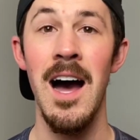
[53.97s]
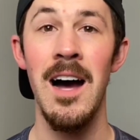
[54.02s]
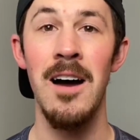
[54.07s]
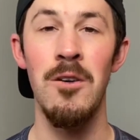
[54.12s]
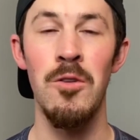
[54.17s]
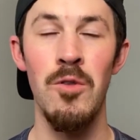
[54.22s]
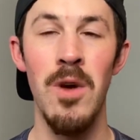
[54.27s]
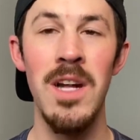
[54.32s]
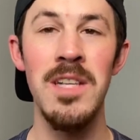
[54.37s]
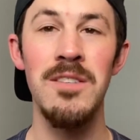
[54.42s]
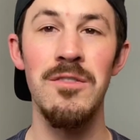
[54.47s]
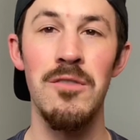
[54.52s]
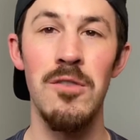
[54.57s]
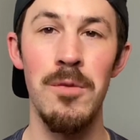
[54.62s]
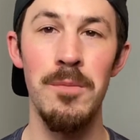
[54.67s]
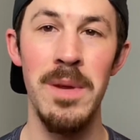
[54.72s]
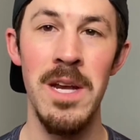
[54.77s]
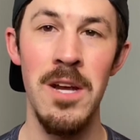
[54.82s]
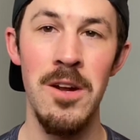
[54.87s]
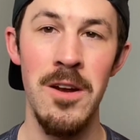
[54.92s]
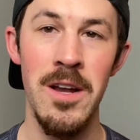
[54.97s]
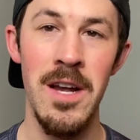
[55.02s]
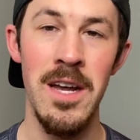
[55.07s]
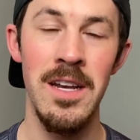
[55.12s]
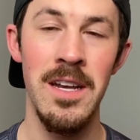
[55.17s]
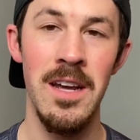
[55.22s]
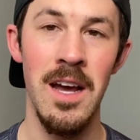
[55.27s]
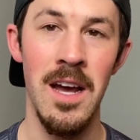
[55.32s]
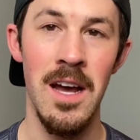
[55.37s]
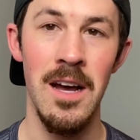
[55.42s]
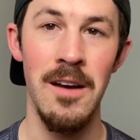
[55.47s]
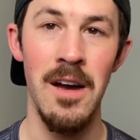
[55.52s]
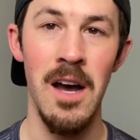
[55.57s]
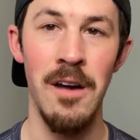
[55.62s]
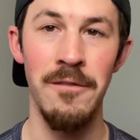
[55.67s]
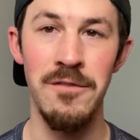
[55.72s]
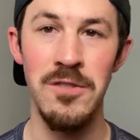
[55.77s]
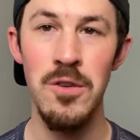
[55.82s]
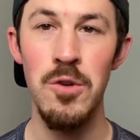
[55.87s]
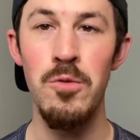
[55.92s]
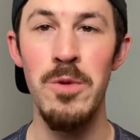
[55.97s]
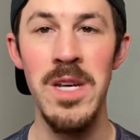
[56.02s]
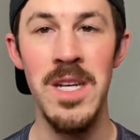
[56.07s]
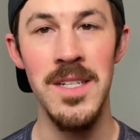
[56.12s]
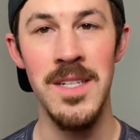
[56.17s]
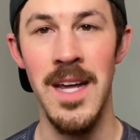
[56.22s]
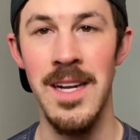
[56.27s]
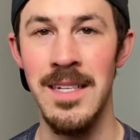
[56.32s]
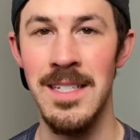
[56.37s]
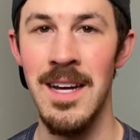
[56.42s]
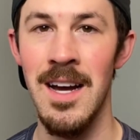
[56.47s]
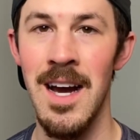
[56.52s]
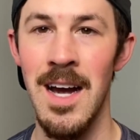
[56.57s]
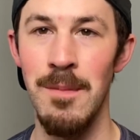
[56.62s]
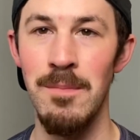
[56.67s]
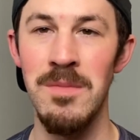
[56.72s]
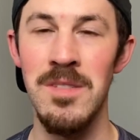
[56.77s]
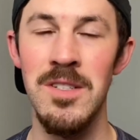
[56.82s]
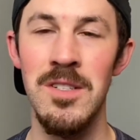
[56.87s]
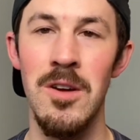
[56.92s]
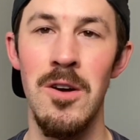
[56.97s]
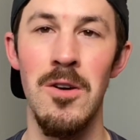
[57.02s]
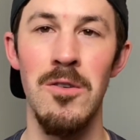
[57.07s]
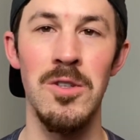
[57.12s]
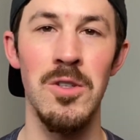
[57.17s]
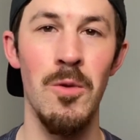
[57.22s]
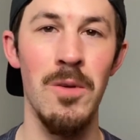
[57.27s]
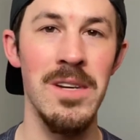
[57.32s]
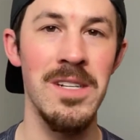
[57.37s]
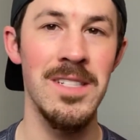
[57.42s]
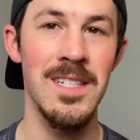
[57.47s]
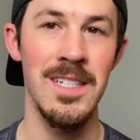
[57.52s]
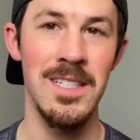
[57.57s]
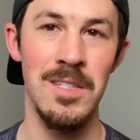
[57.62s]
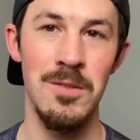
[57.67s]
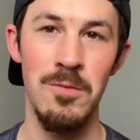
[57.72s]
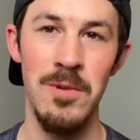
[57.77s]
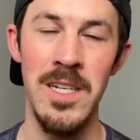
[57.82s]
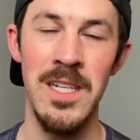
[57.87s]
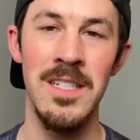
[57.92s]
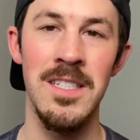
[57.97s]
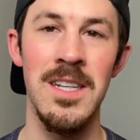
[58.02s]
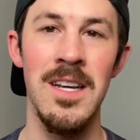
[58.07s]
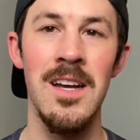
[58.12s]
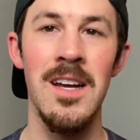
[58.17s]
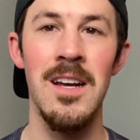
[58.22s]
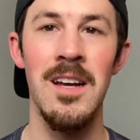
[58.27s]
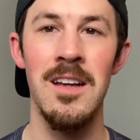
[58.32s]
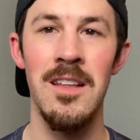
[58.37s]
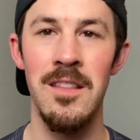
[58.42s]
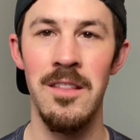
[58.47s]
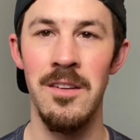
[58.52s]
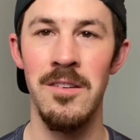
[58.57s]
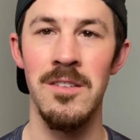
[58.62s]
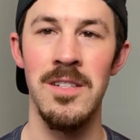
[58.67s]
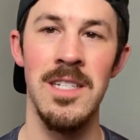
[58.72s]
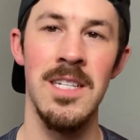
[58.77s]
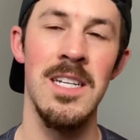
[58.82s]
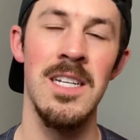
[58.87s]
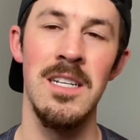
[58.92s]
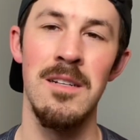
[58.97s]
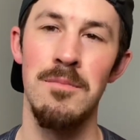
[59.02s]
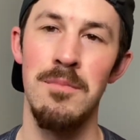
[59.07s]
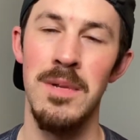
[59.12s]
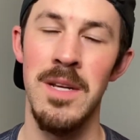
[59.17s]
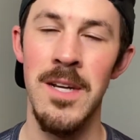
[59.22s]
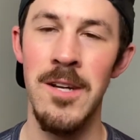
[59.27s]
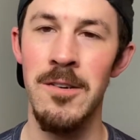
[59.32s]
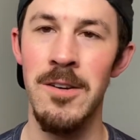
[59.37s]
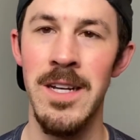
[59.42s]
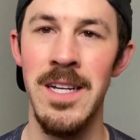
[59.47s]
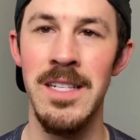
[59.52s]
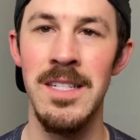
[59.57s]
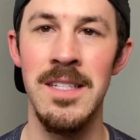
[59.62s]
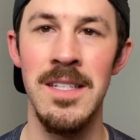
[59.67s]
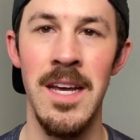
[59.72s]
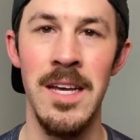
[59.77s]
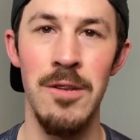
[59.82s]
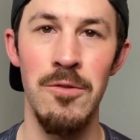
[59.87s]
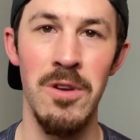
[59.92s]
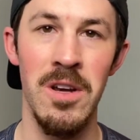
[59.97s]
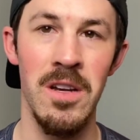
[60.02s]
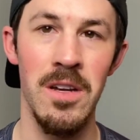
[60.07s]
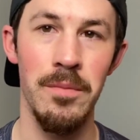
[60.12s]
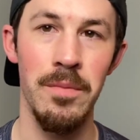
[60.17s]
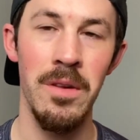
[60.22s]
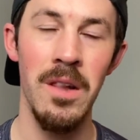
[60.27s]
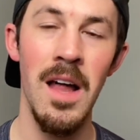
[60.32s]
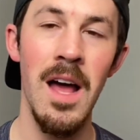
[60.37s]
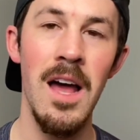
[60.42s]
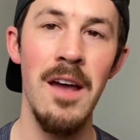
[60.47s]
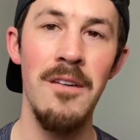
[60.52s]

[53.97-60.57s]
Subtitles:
runs for a period of 2 weeks at a time, so 26 weeks, 13 periods that you can apply